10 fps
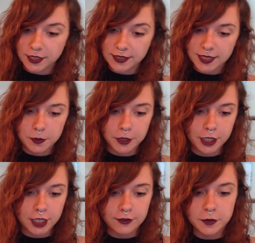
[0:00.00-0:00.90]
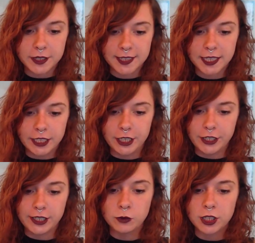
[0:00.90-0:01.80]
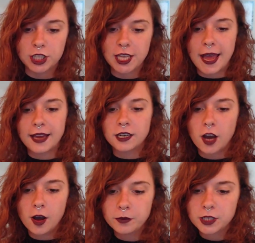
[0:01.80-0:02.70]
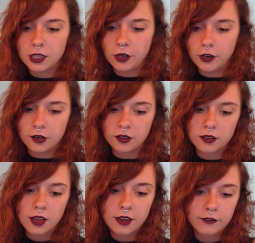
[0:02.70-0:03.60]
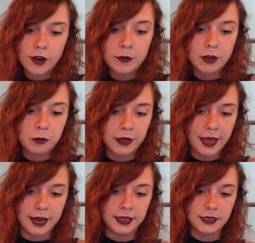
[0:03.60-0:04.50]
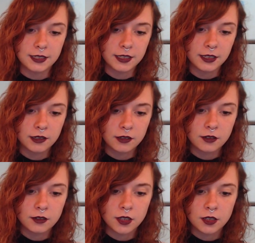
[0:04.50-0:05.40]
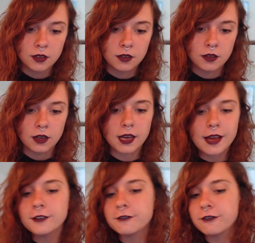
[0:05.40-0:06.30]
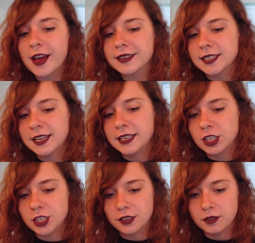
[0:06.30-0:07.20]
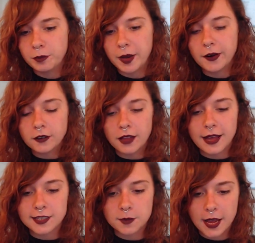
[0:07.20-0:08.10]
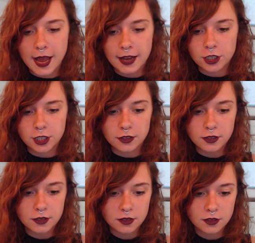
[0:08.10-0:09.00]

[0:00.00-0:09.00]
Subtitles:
emerging from the cylinder in which they had come to the Earth from their planet, a kind of fascination paralyzed my actions.